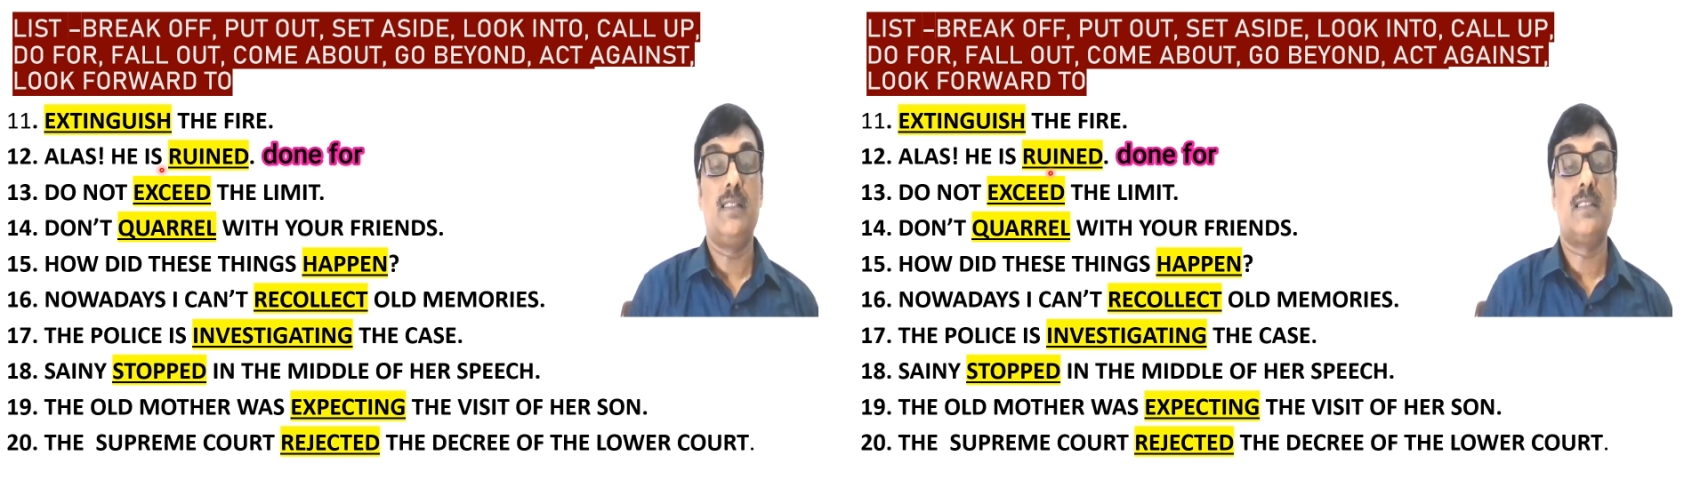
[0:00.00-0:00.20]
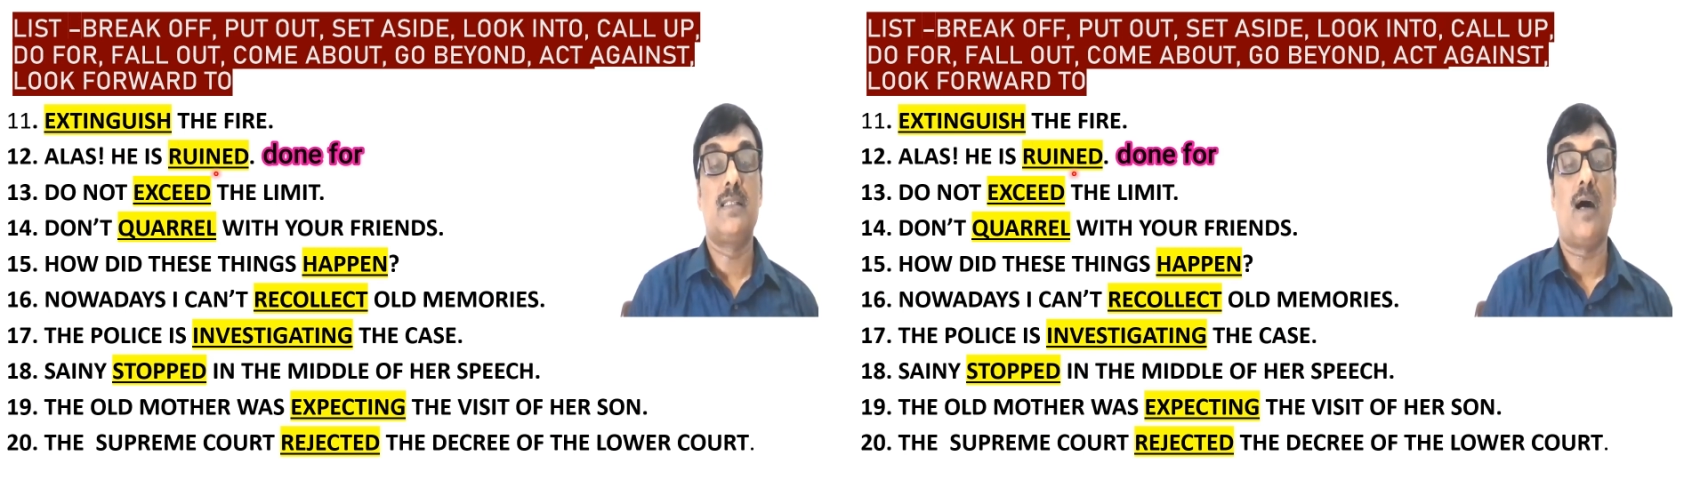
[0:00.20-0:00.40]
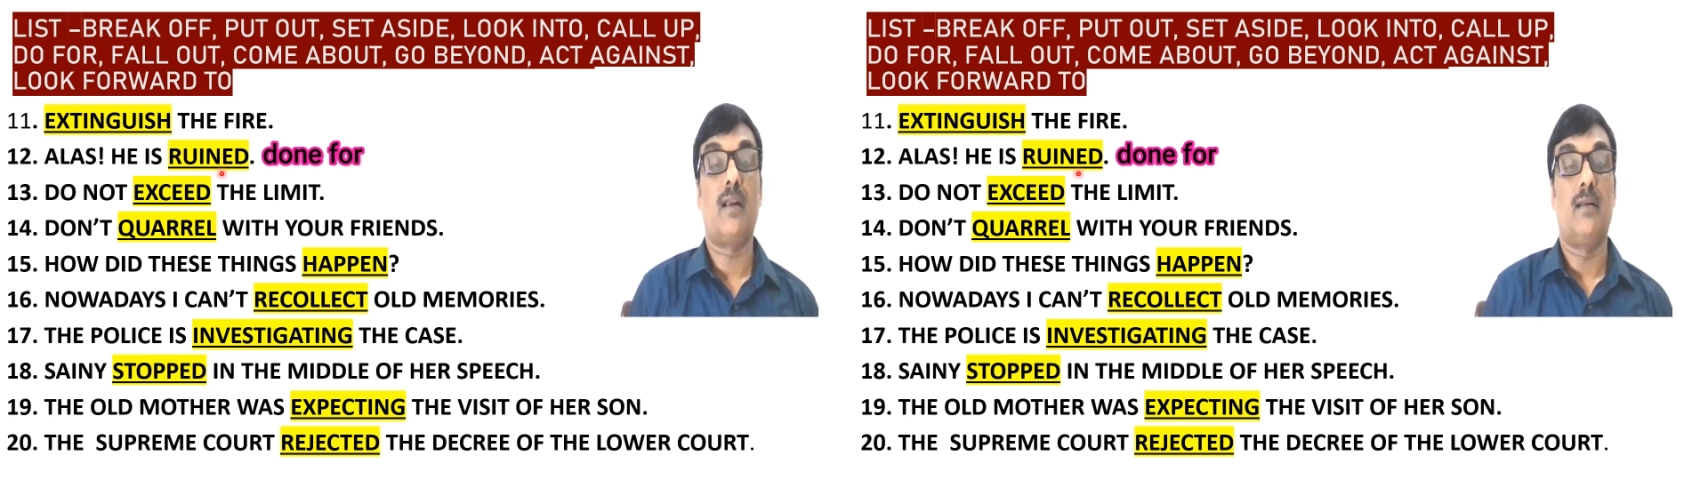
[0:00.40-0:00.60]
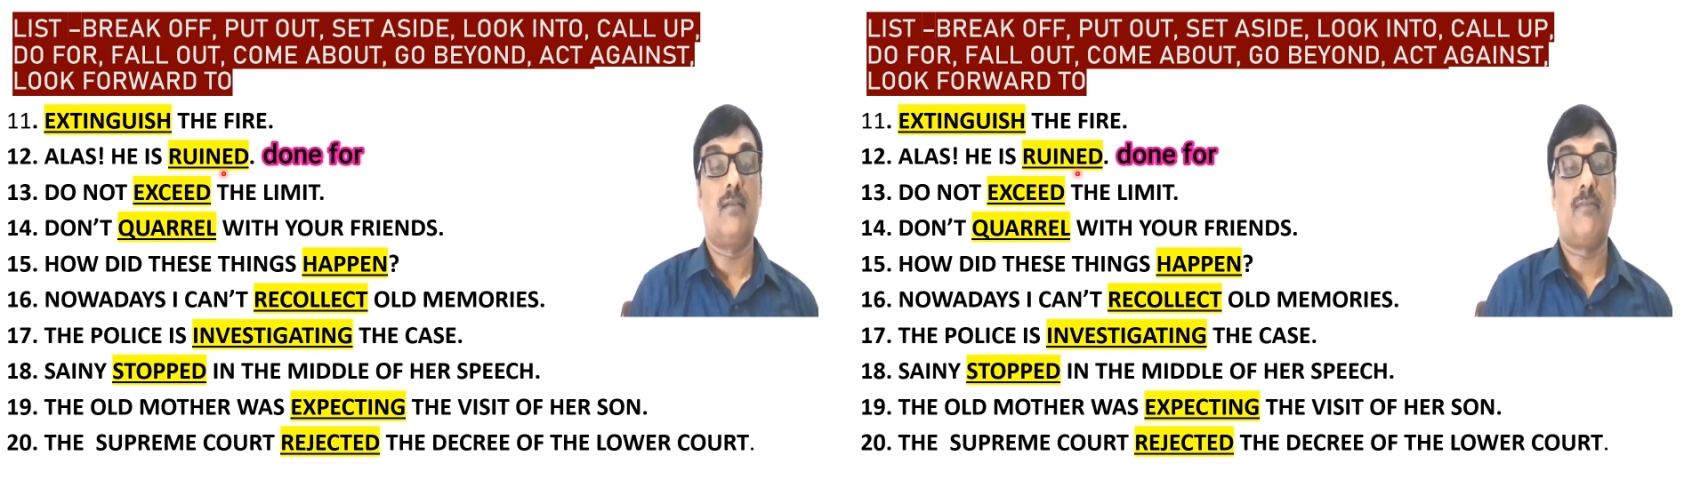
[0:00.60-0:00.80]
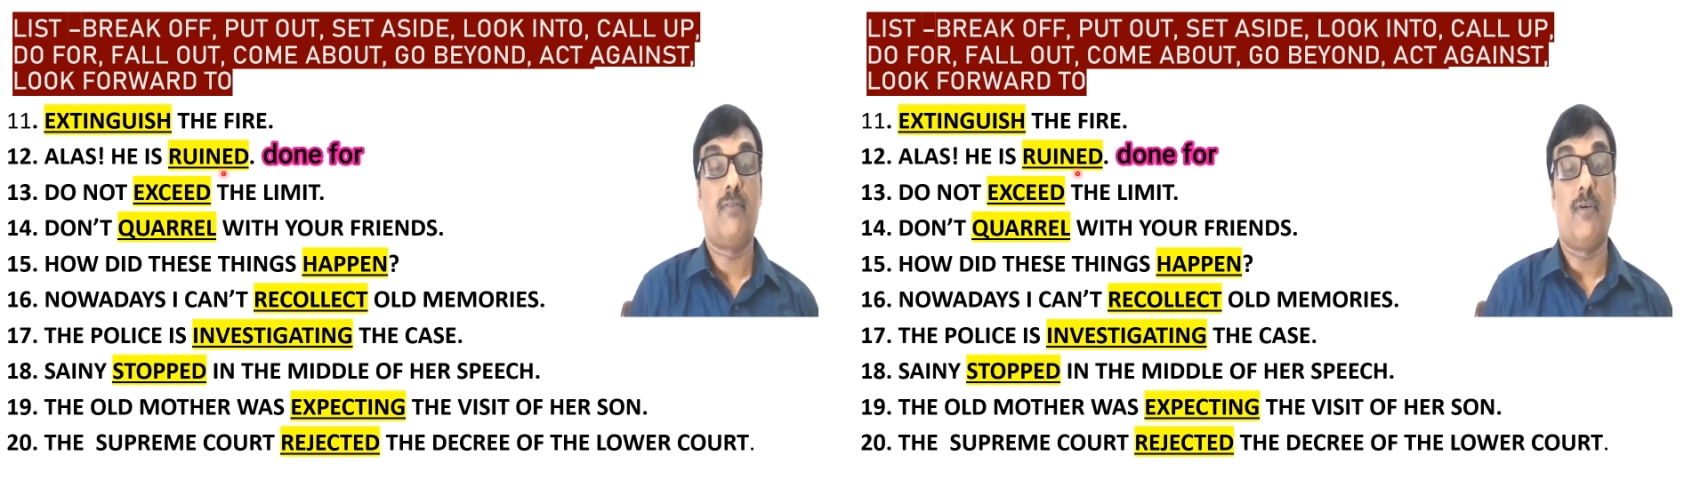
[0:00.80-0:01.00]
is
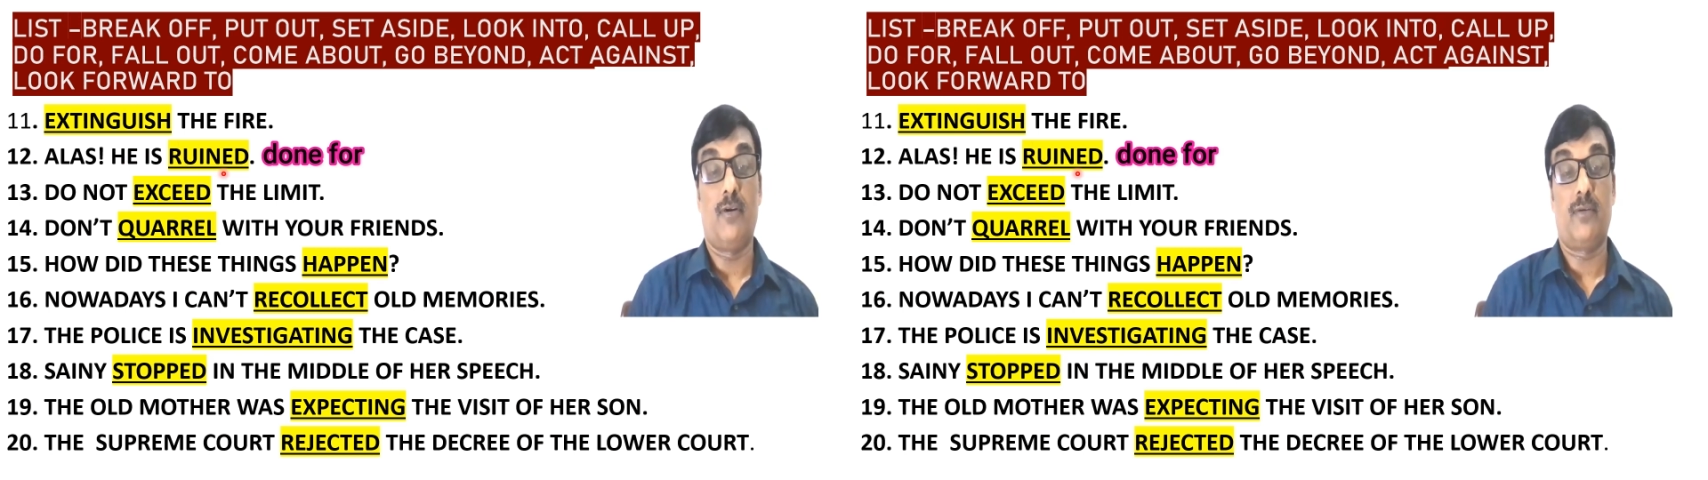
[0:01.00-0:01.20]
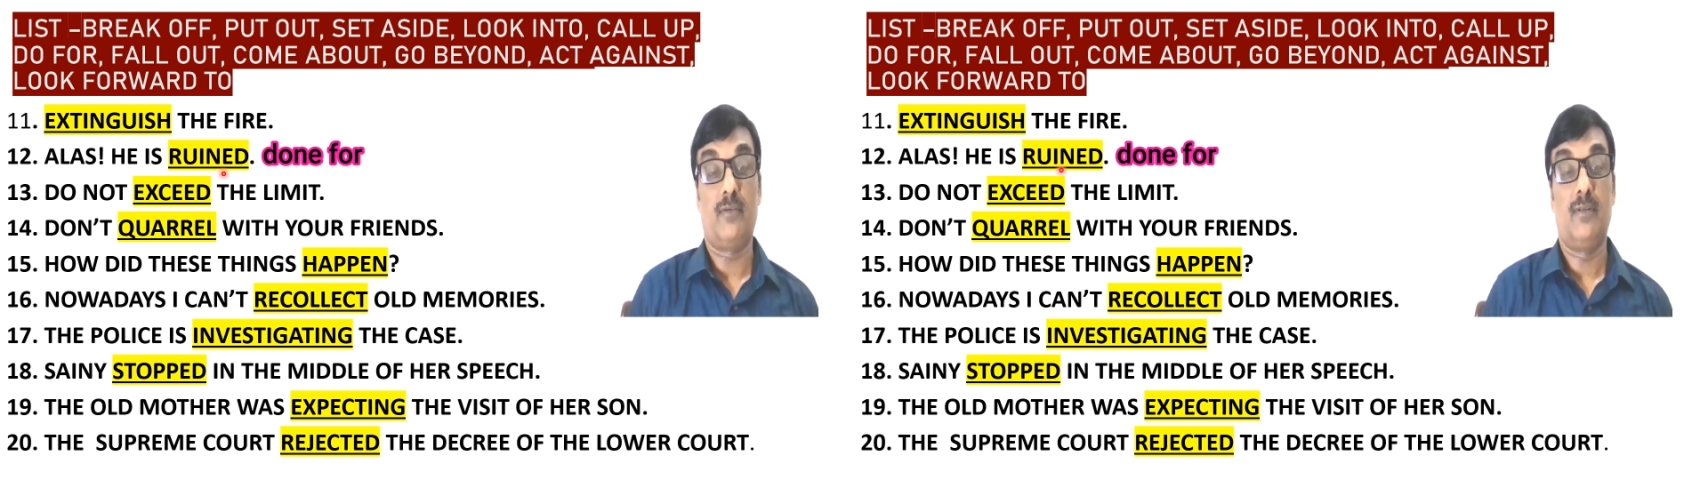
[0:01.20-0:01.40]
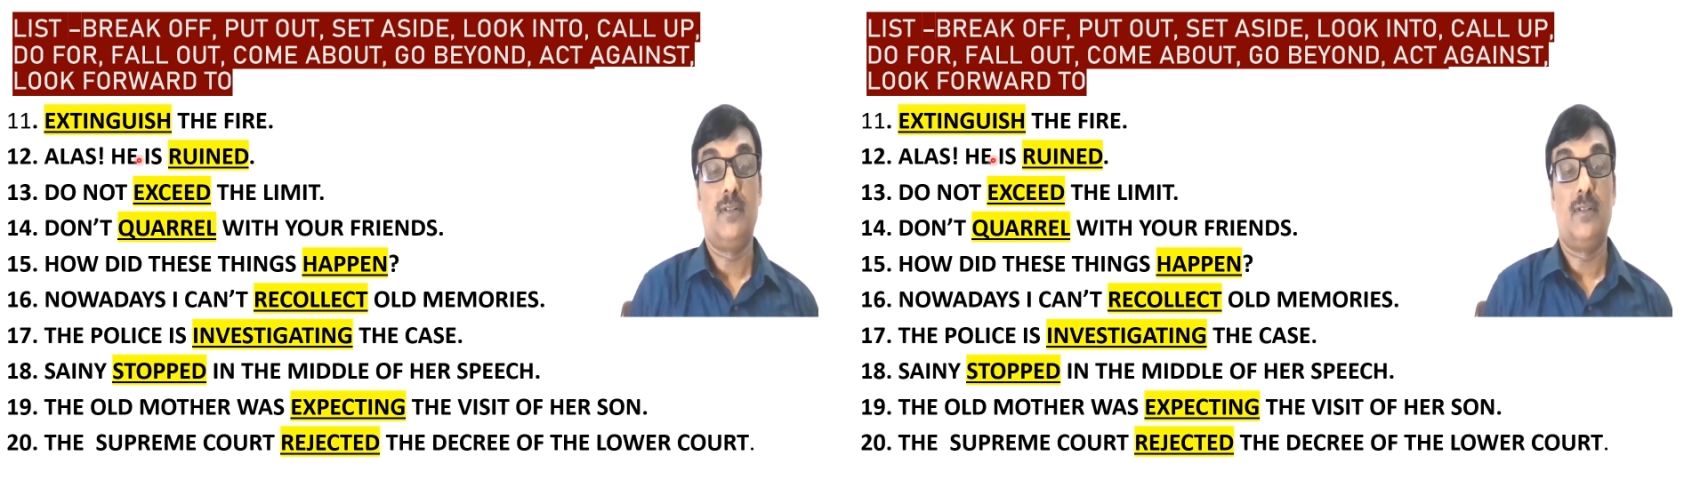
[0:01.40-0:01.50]
done for.